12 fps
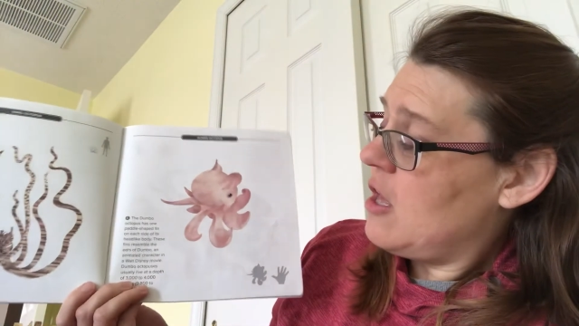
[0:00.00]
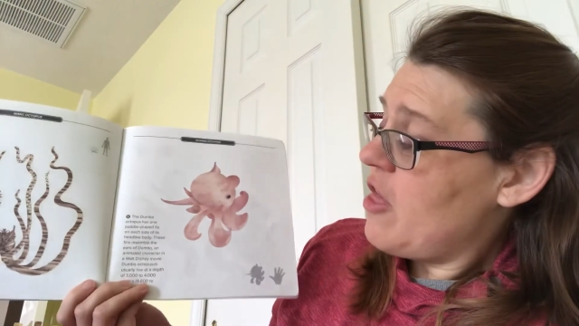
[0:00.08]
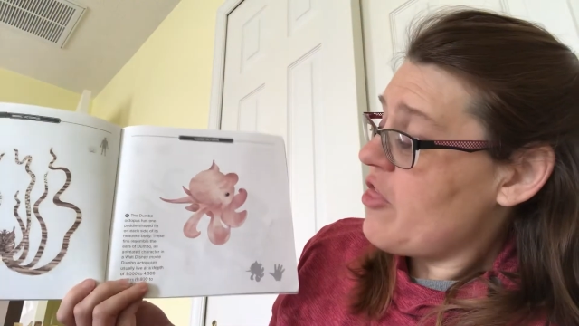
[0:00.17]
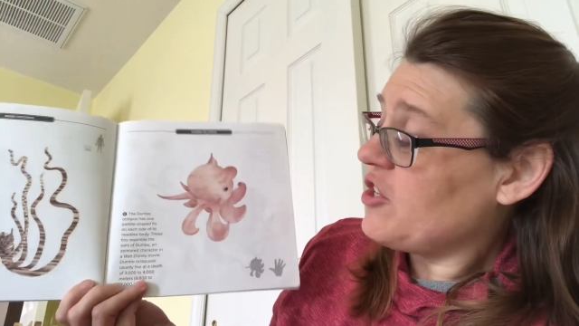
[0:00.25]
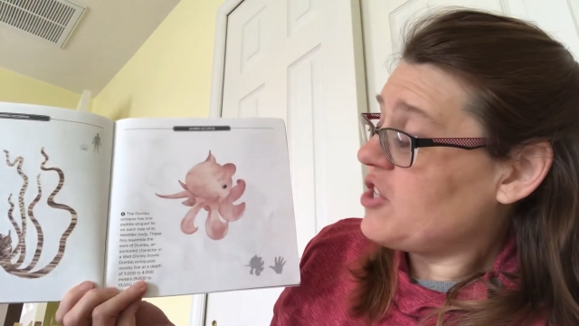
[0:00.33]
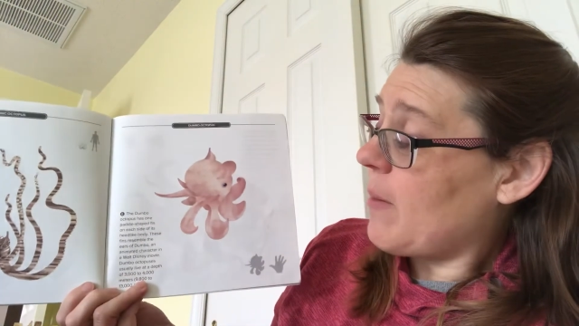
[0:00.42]

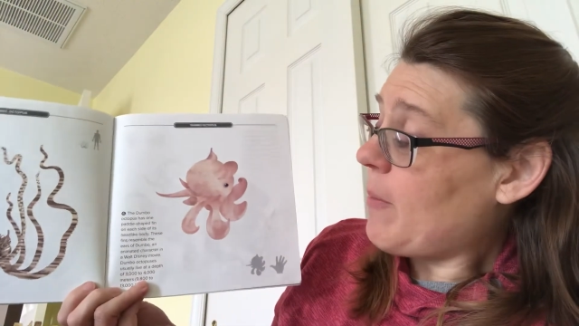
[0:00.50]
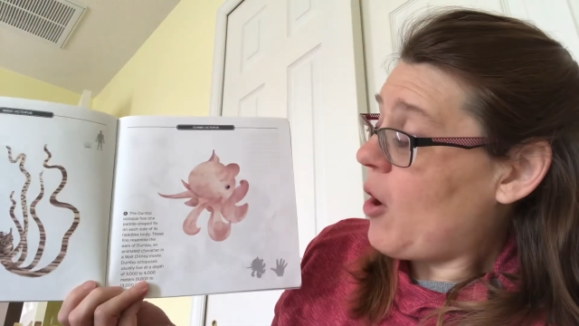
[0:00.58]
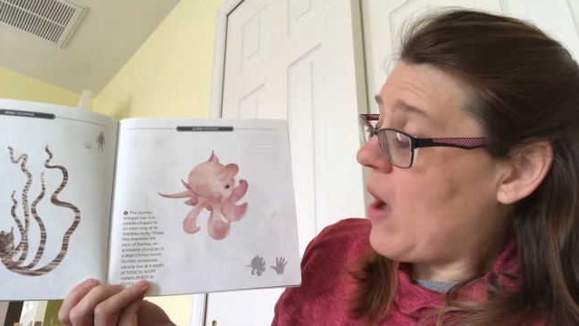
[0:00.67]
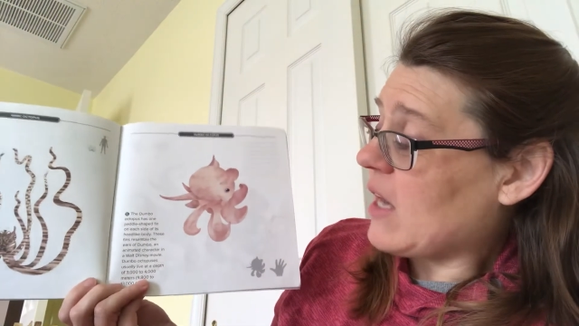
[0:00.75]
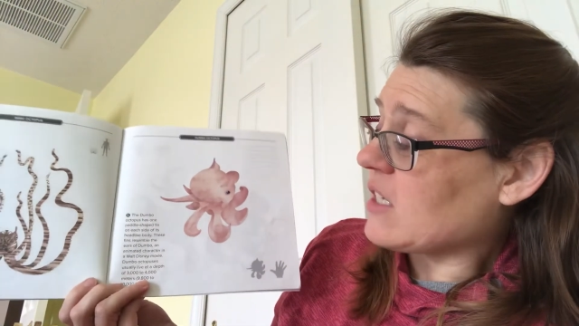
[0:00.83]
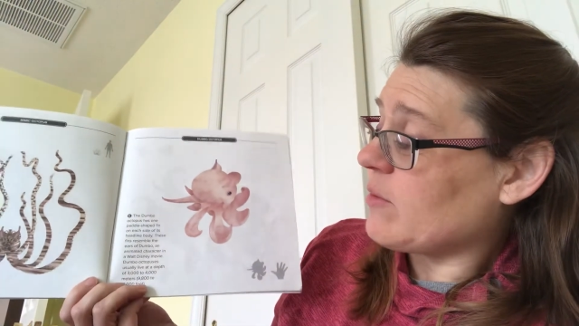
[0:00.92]
The Dumbo
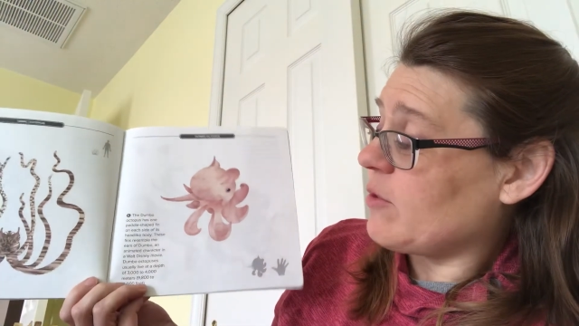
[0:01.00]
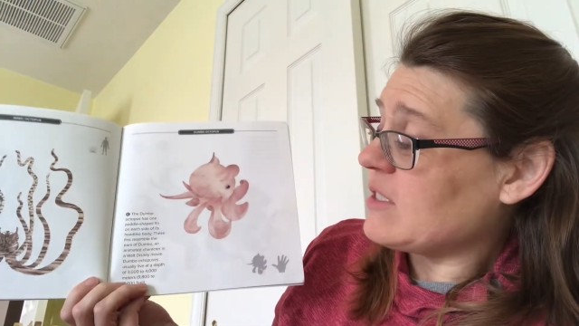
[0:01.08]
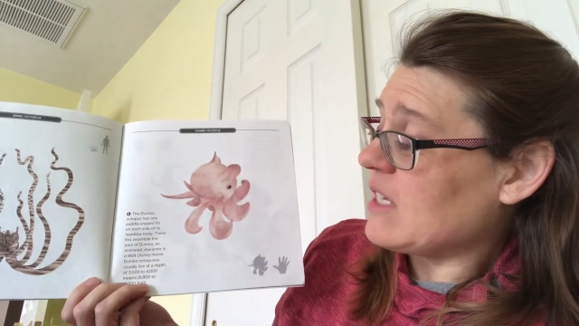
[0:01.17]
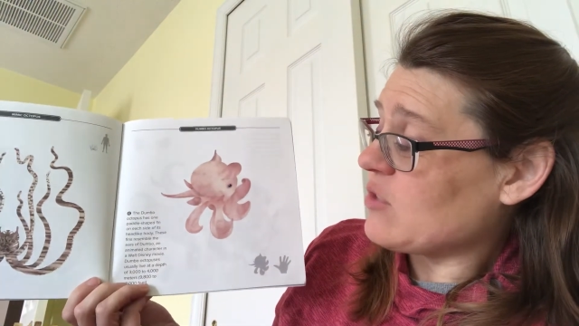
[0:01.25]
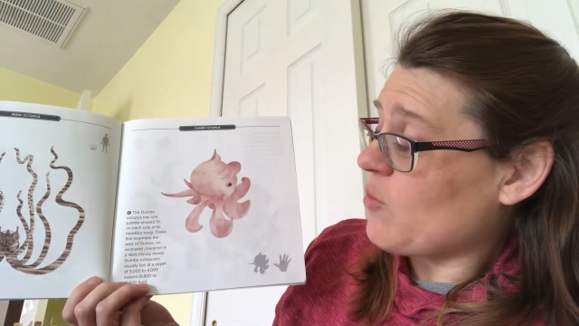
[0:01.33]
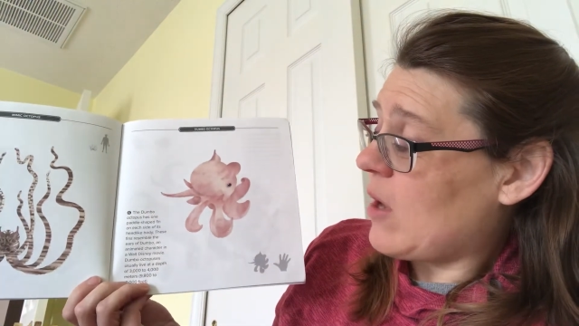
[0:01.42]
octopus
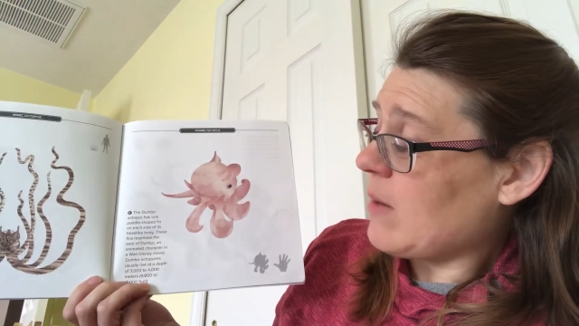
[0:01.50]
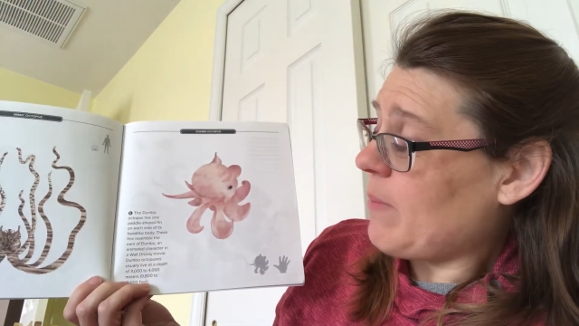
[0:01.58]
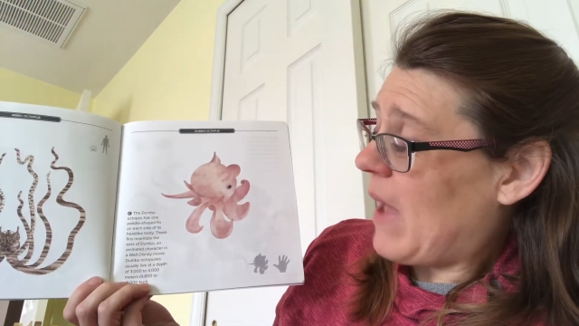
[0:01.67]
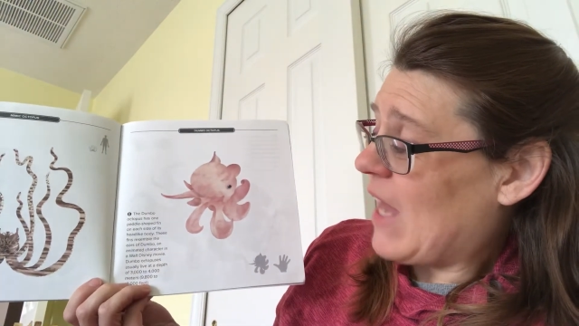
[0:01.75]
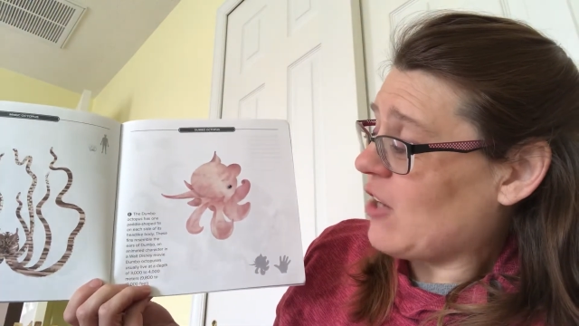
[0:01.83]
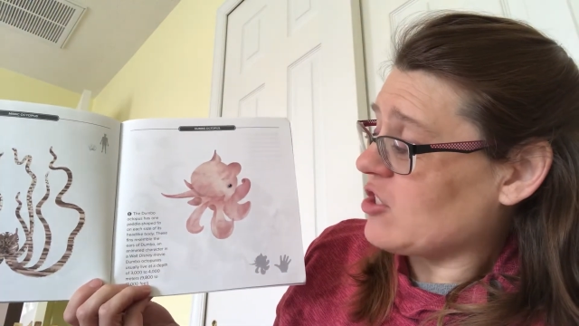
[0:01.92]
has one
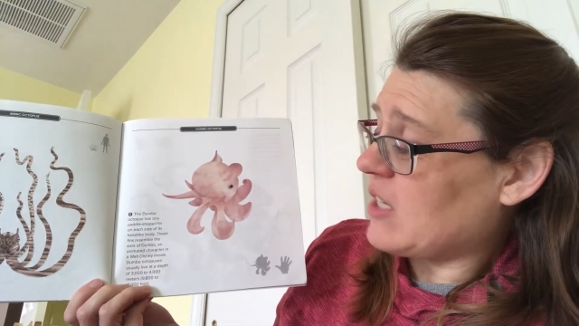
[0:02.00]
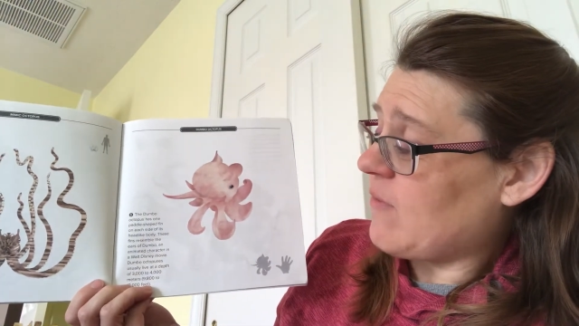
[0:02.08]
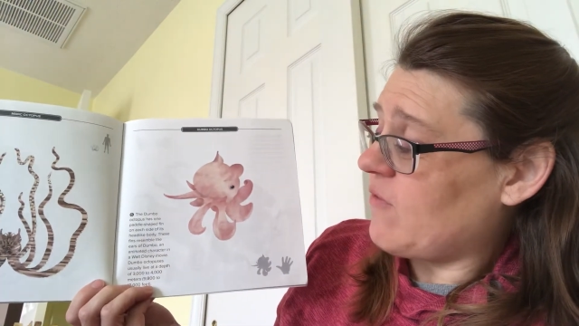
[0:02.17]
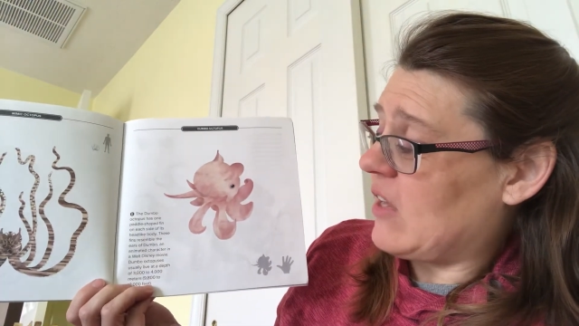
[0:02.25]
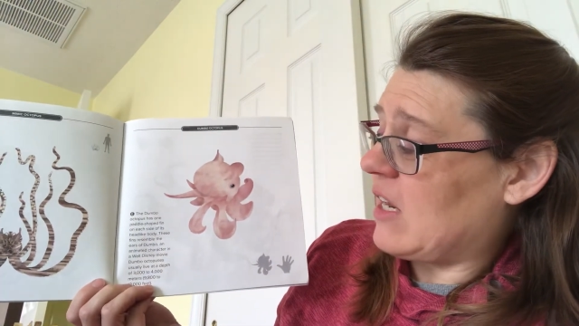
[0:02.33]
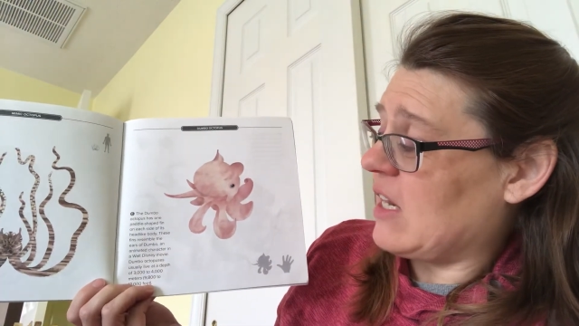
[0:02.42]
paddle-shaped
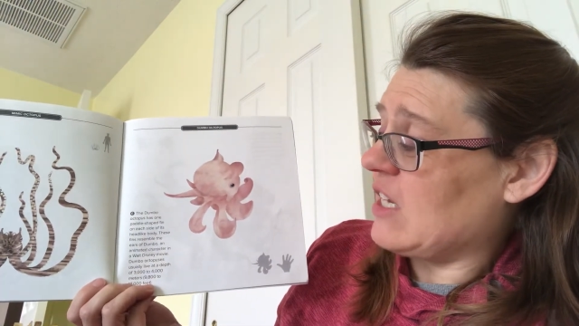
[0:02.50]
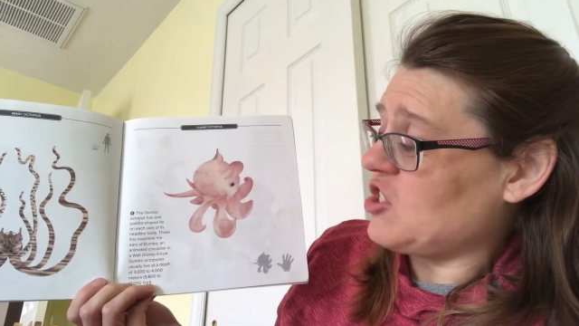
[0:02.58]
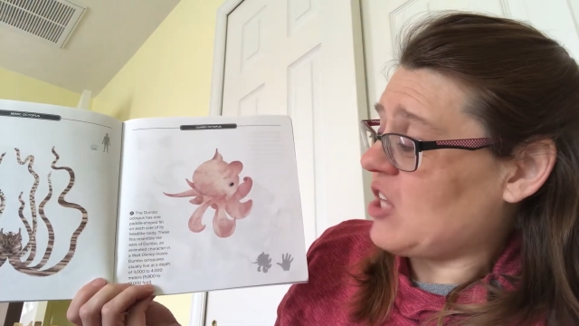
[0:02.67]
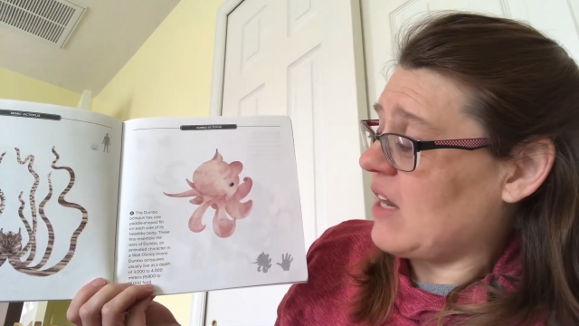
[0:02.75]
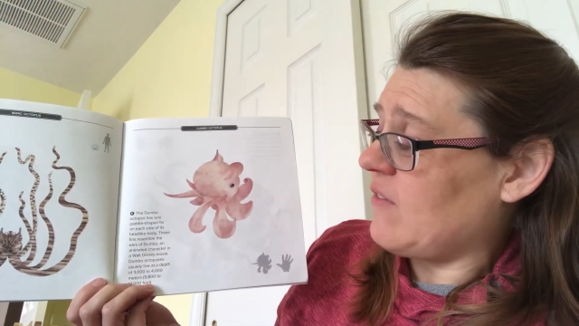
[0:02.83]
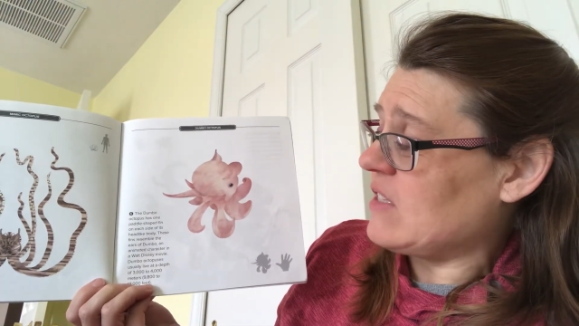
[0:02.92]
fin on each
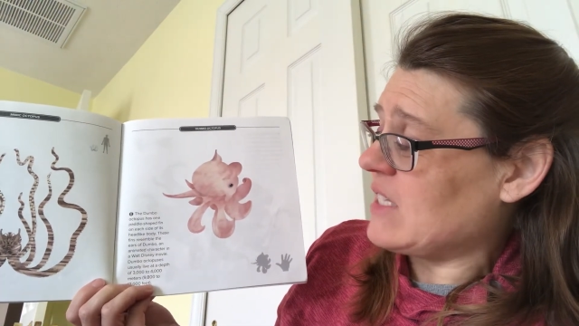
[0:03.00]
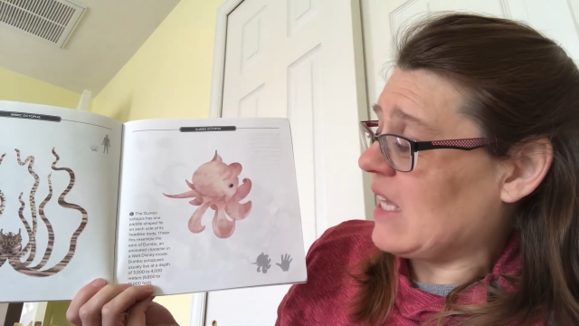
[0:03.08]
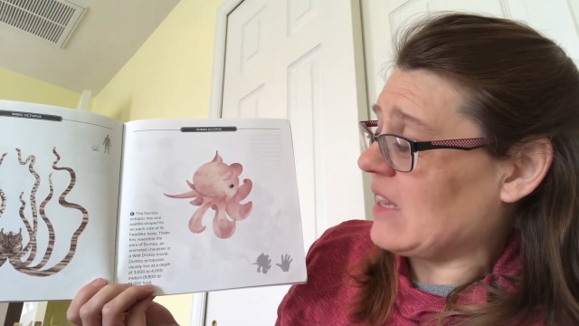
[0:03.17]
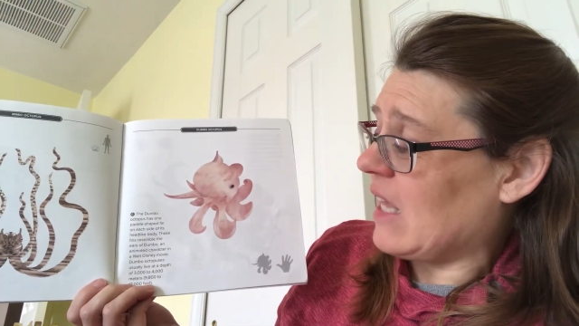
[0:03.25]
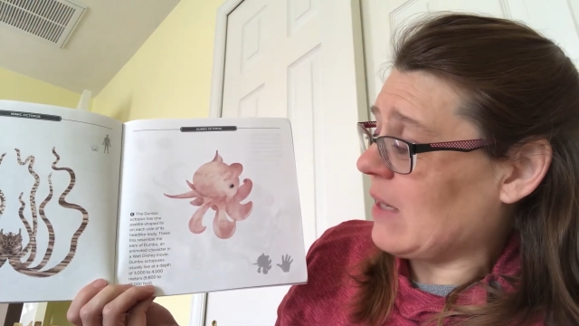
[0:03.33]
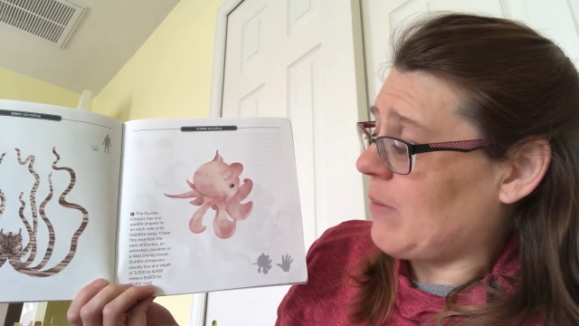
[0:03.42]
side of its
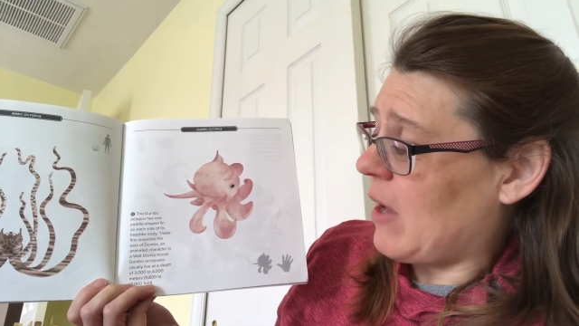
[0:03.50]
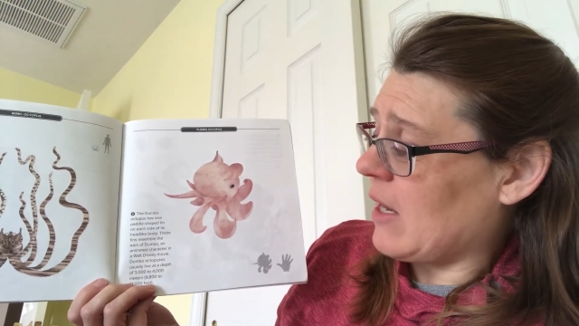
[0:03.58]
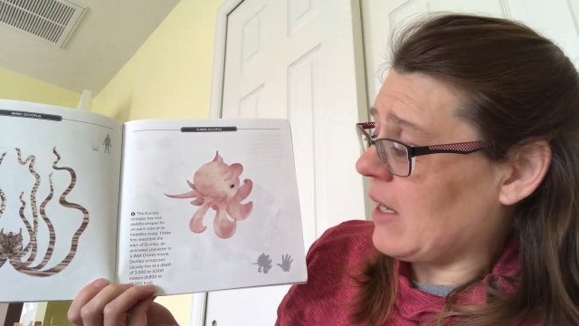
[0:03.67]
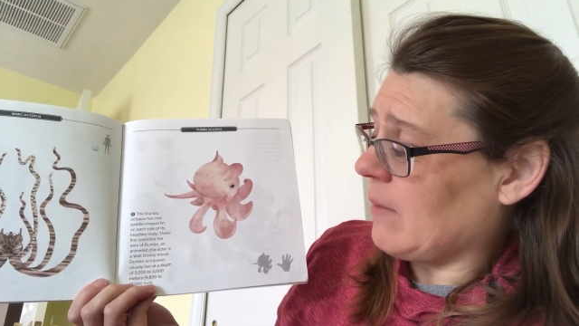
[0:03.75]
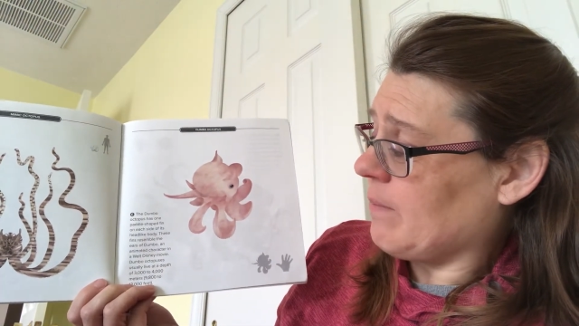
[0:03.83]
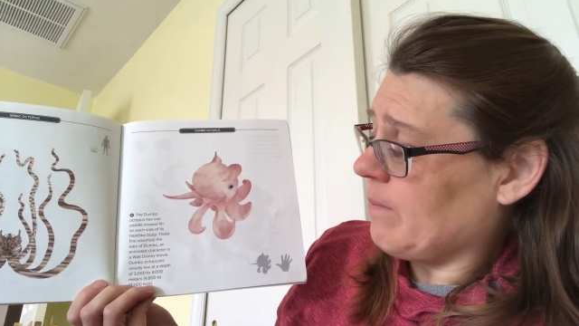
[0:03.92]
head-like body.